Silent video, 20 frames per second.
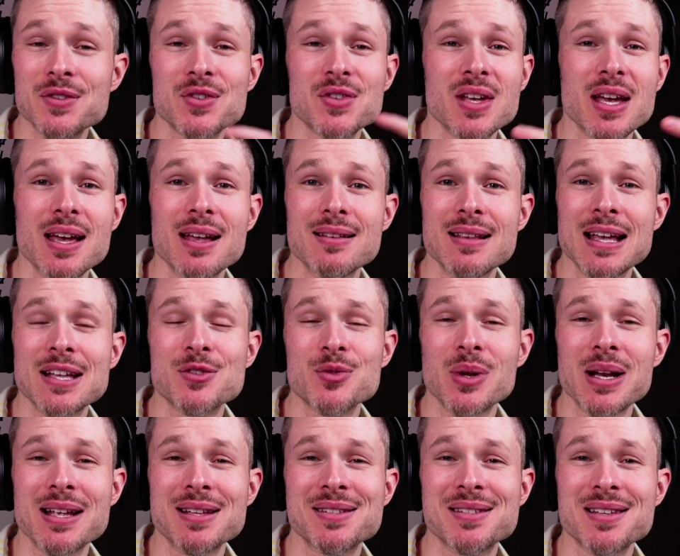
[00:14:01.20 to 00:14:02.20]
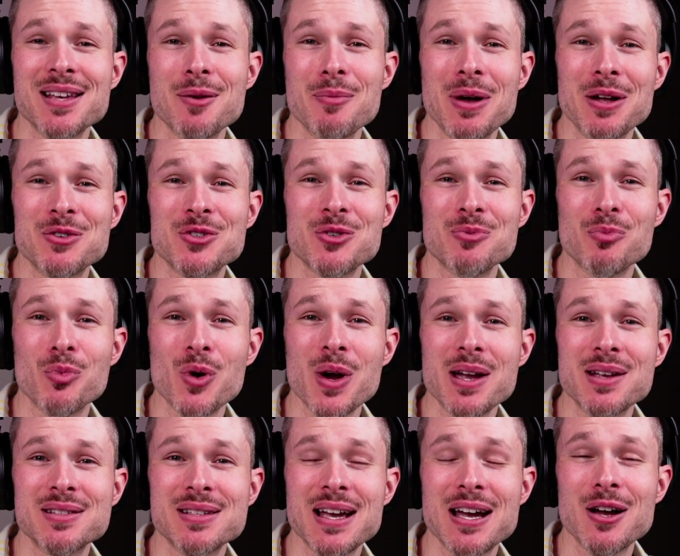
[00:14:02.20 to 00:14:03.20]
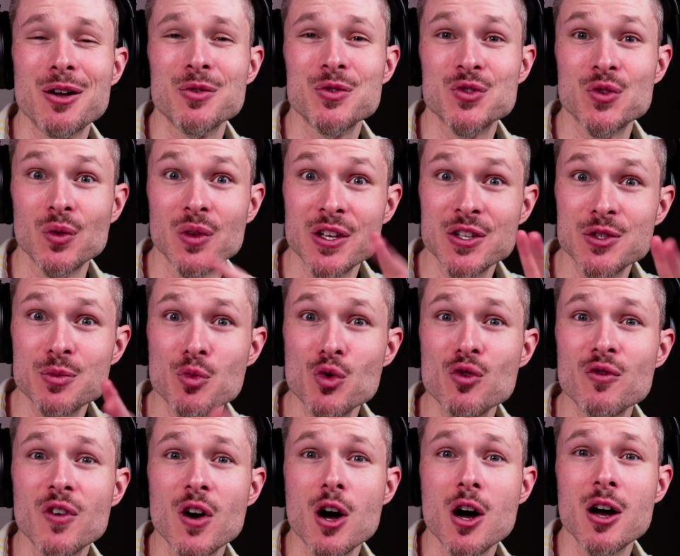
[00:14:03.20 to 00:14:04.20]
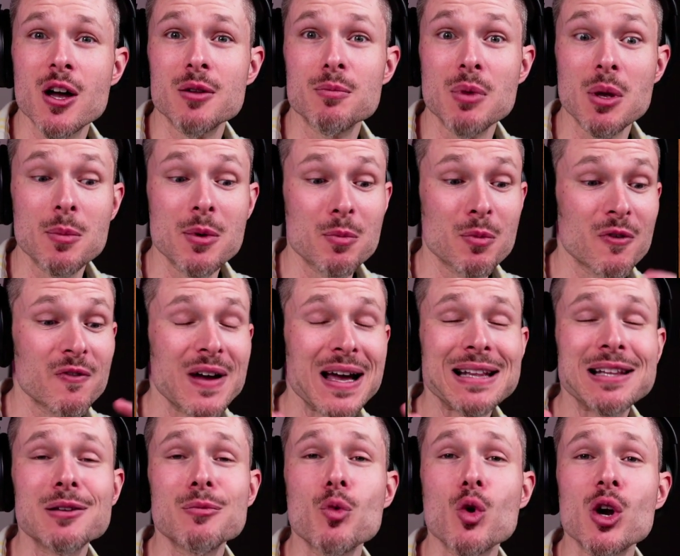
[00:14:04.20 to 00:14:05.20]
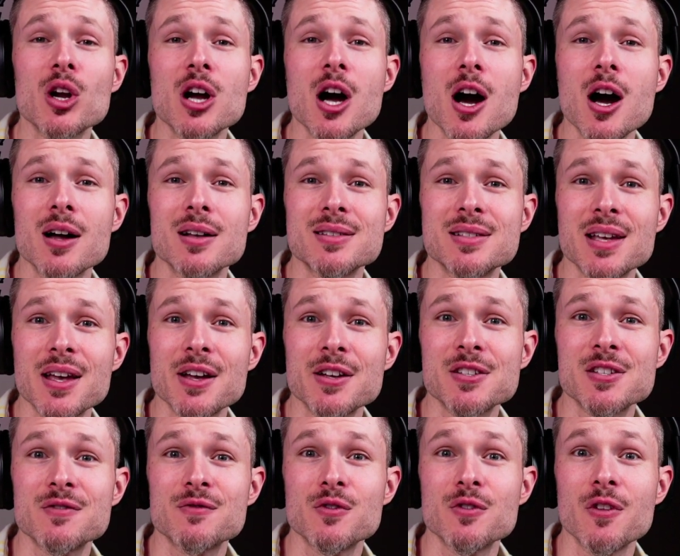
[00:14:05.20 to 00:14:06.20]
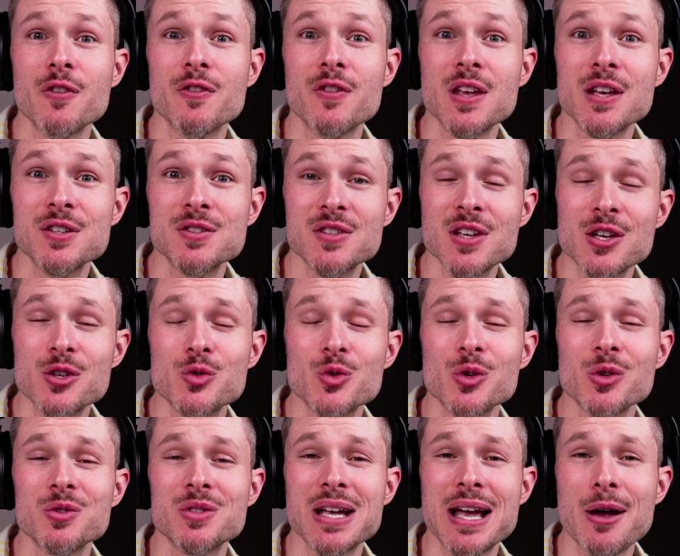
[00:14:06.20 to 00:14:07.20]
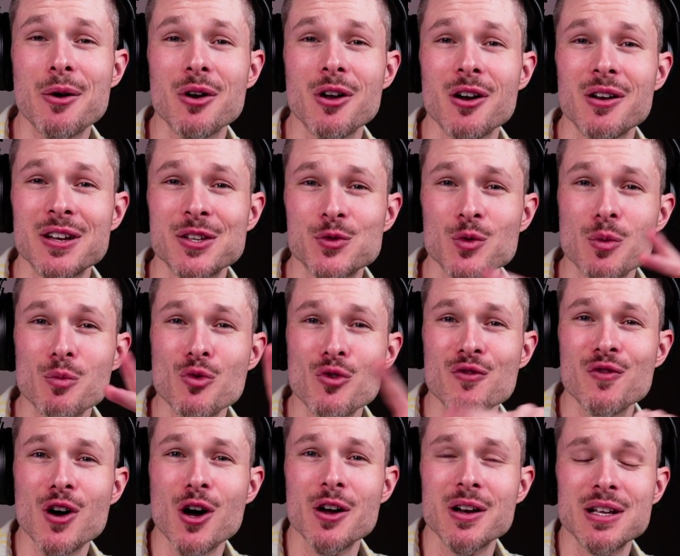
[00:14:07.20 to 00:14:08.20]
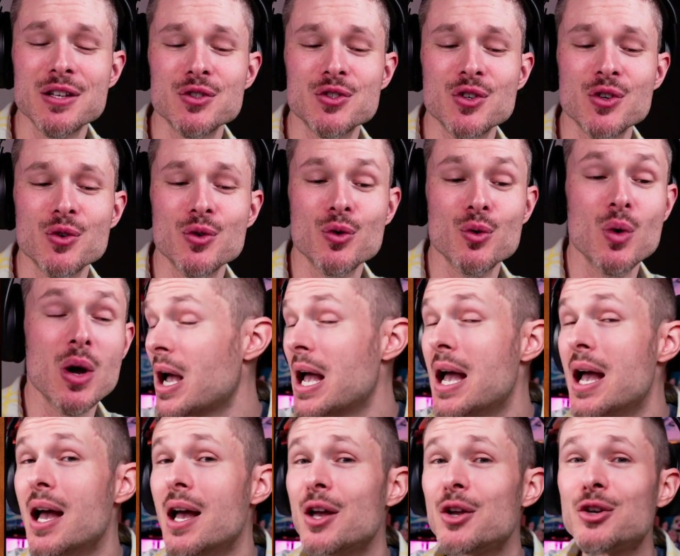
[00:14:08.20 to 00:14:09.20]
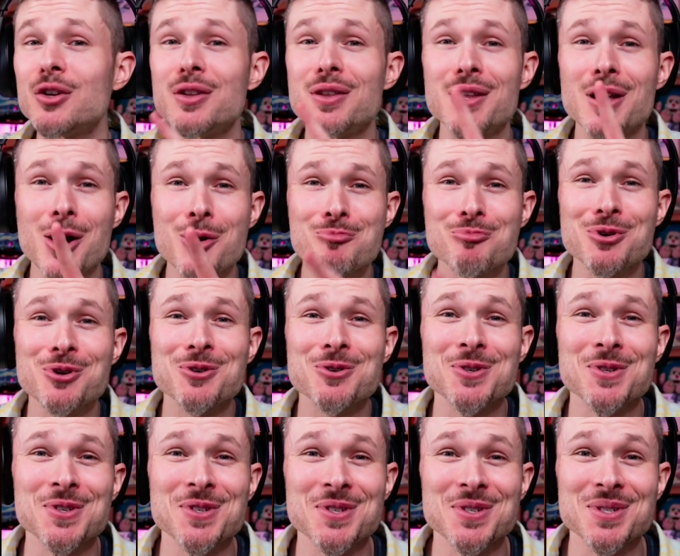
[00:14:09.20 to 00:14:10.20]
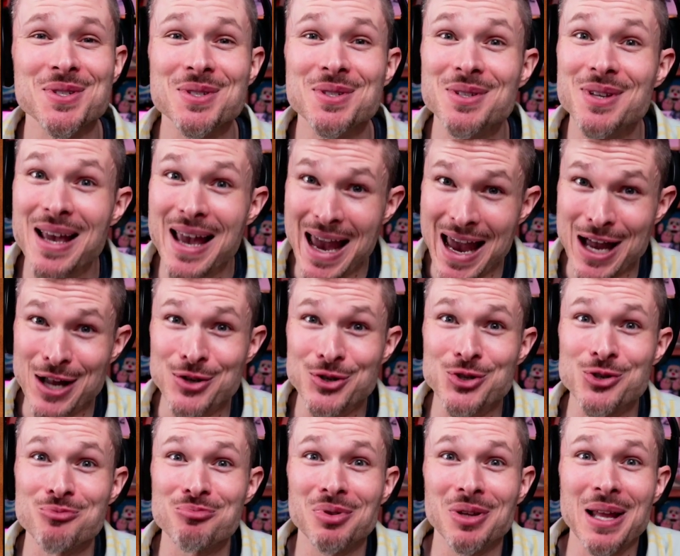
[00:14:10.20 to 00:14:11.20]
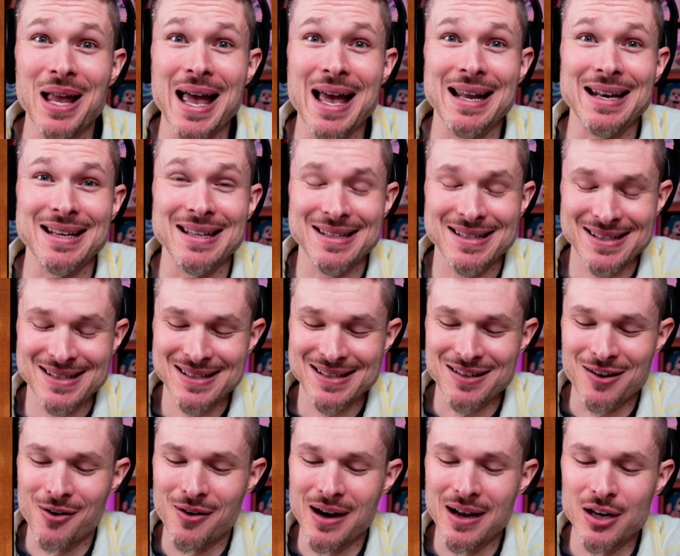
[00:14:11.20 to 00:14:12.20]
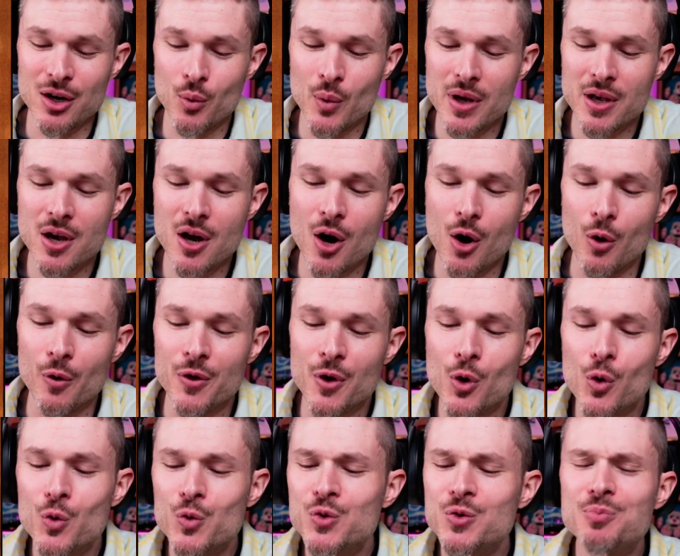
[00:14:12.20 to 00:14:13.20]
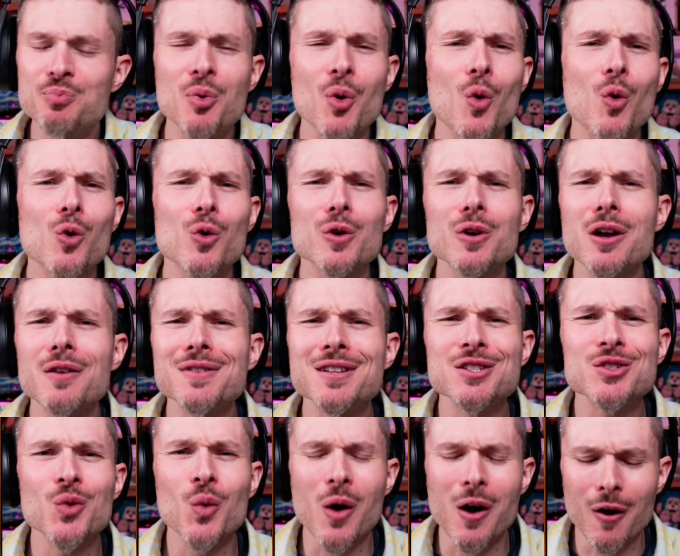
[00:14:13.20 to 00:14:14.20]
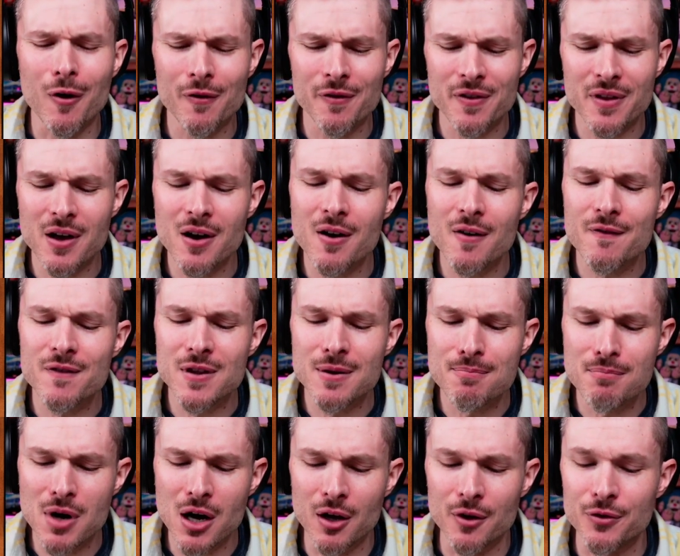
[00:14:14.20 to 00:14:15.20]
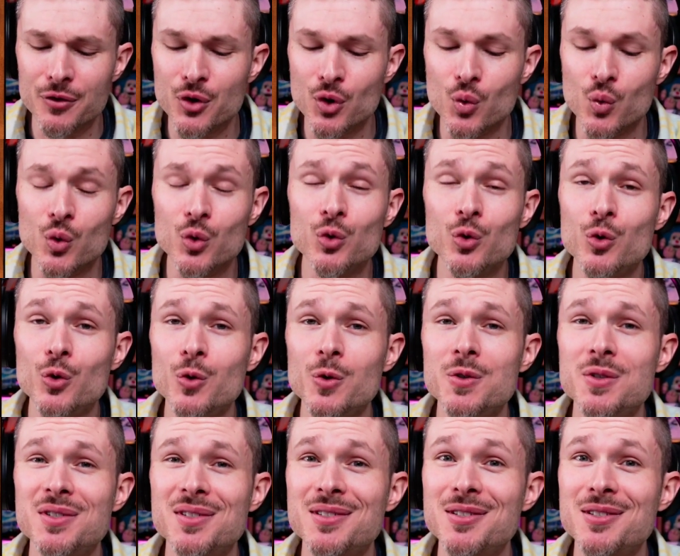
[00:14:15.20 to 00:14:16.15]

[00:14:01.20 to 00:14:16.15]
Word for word: said, that's what I'd say about your breakdown. So let's move on, maybe provide a little more context for the things they drilled down on as we move on into your numbers and your planets. All right, here we go. Those born on the twelfth of the month are ruled